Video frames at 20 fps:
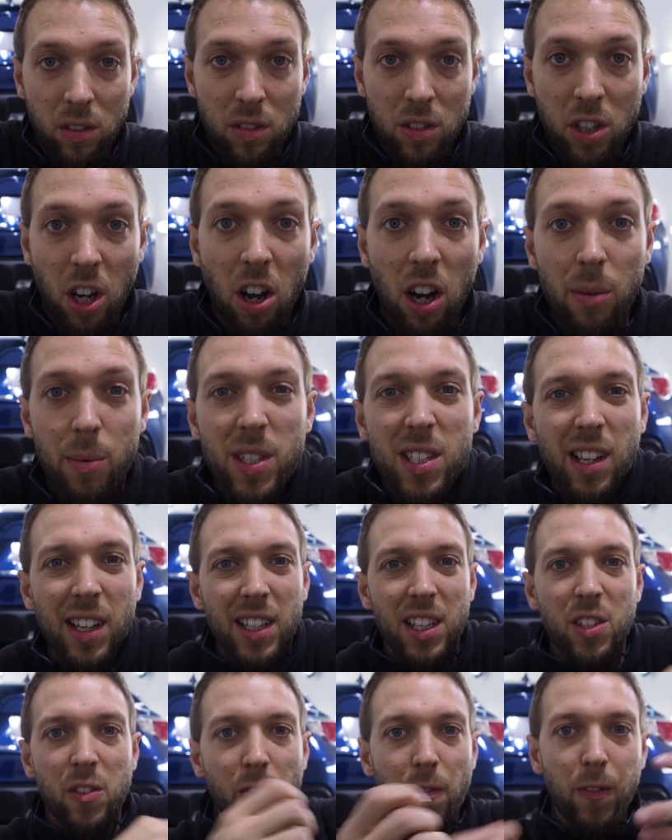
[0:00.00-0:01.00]
Time is
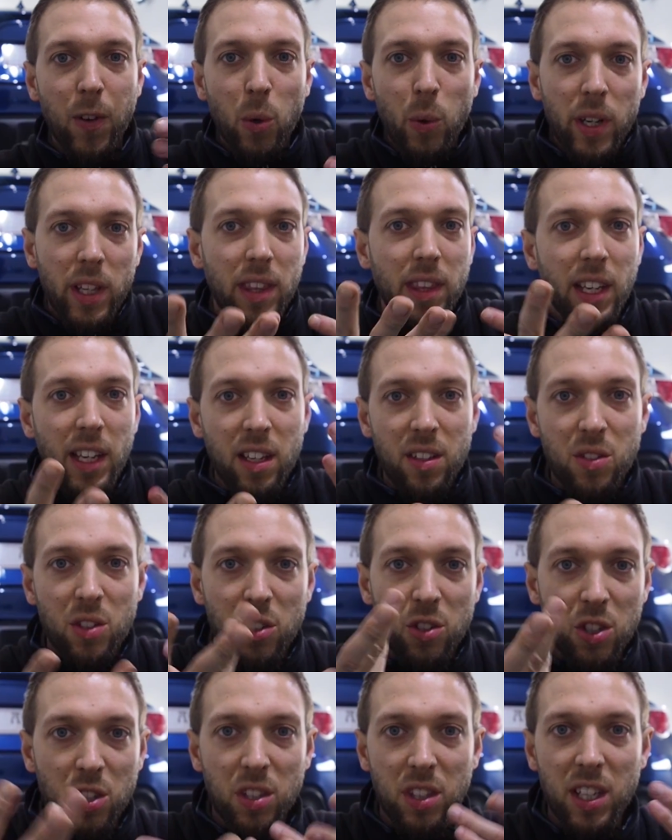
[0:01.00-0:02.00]
like this fluid thing
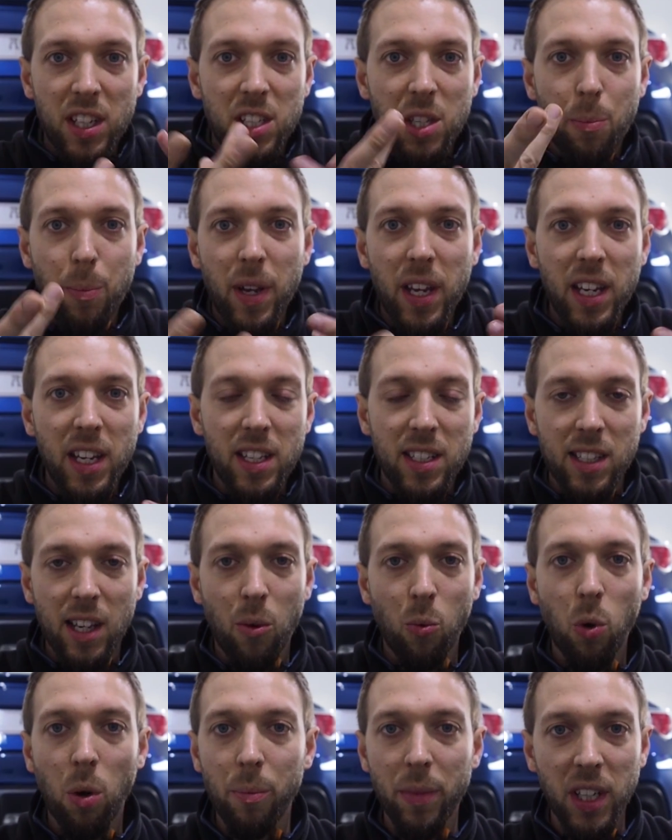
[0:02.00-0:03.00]
that just disappears.
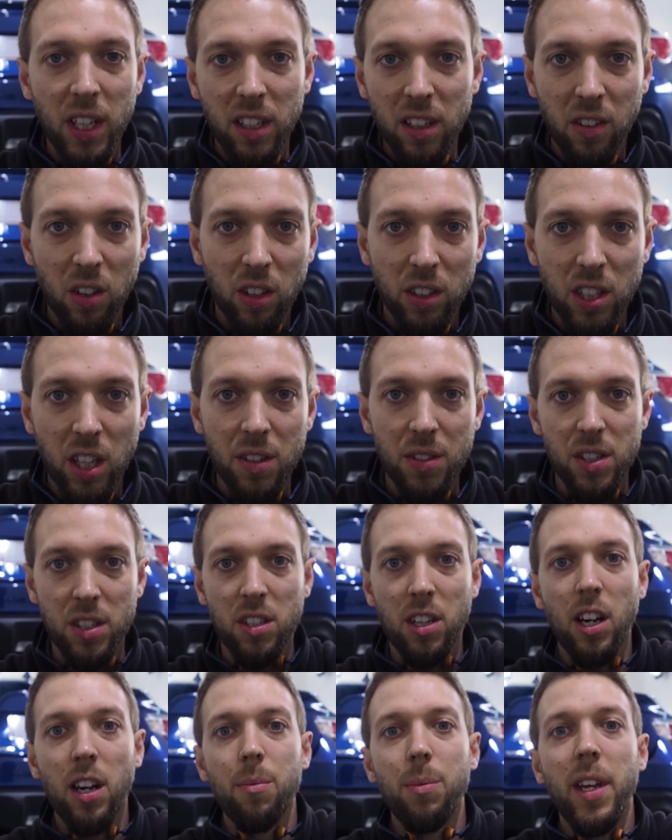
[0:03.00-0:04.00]
Like 1 minute you've got tons of
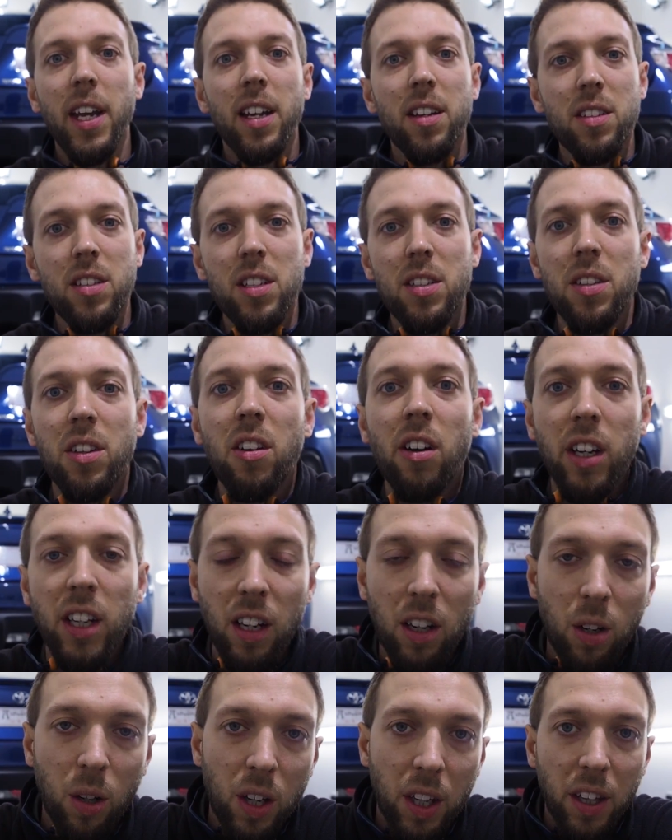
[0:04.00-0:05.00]
time, next it's 9
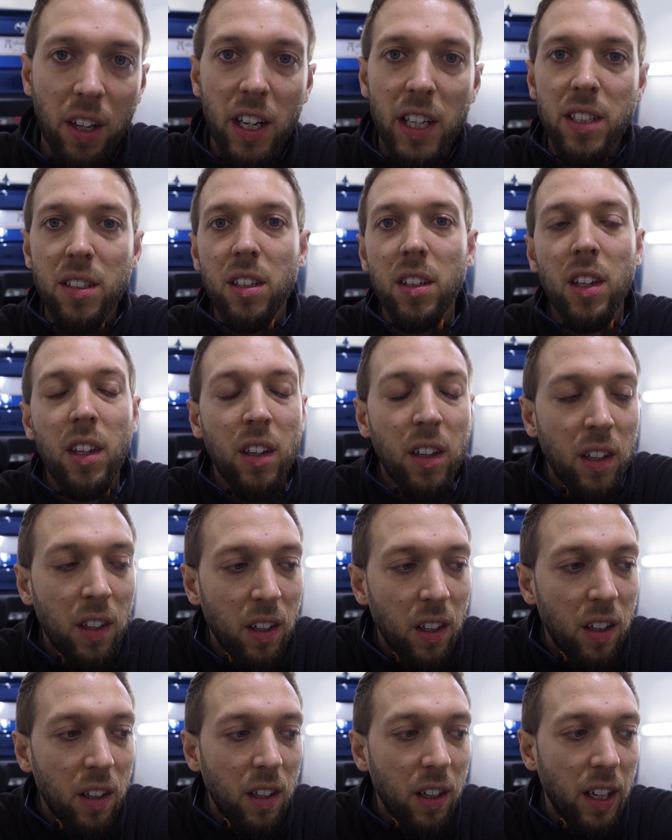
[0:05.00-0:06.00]
o'clock at night.
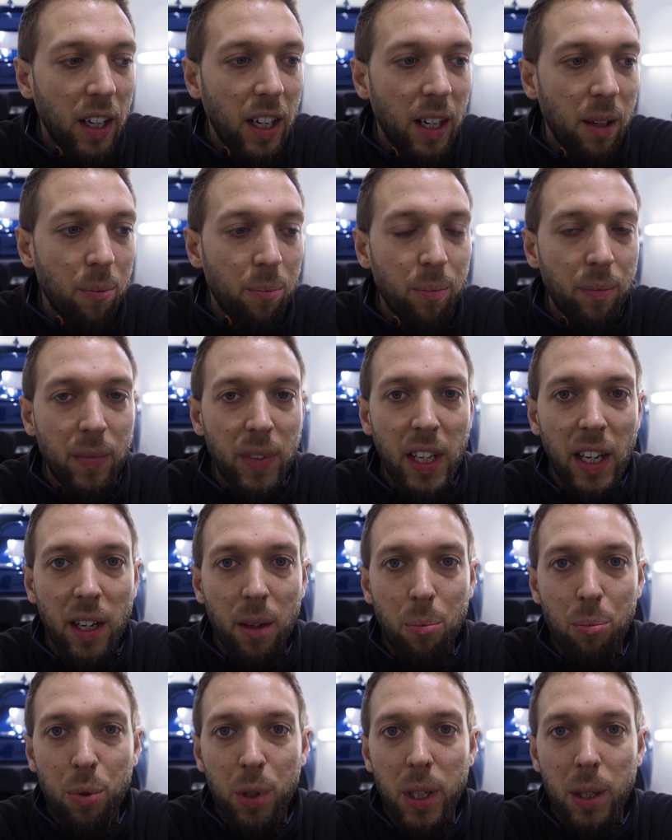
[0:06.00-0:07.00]

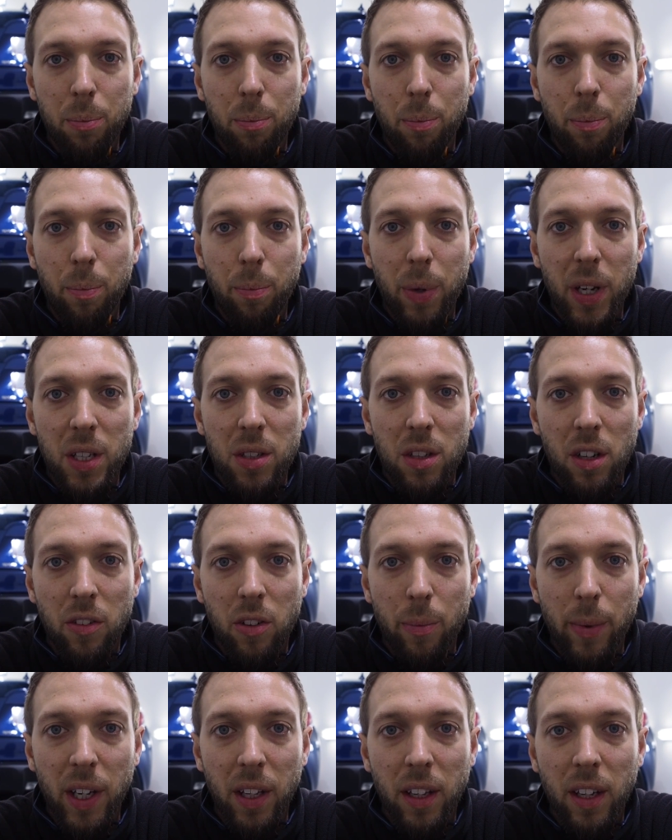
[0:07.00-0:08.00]
Yeah, pretty pissed off
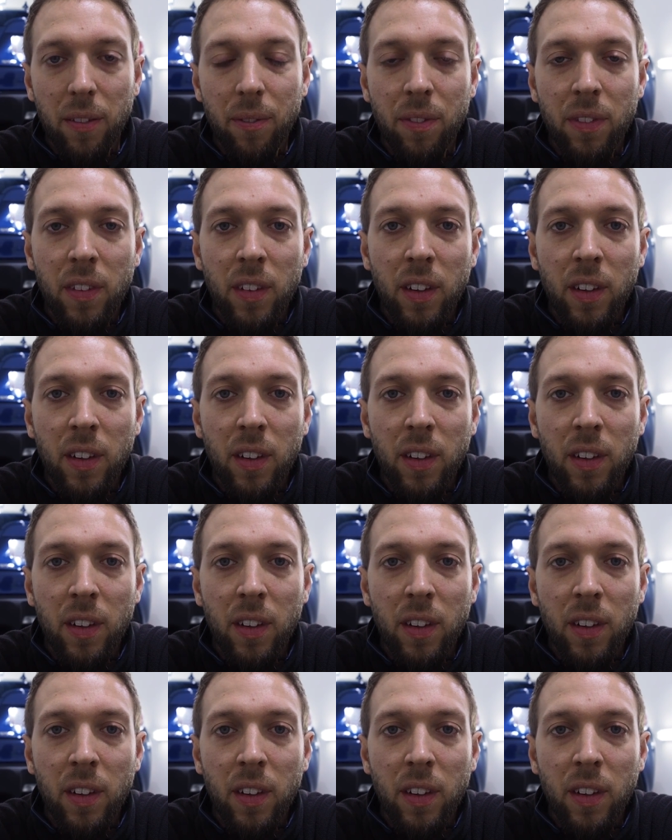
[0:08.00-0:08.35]
about that.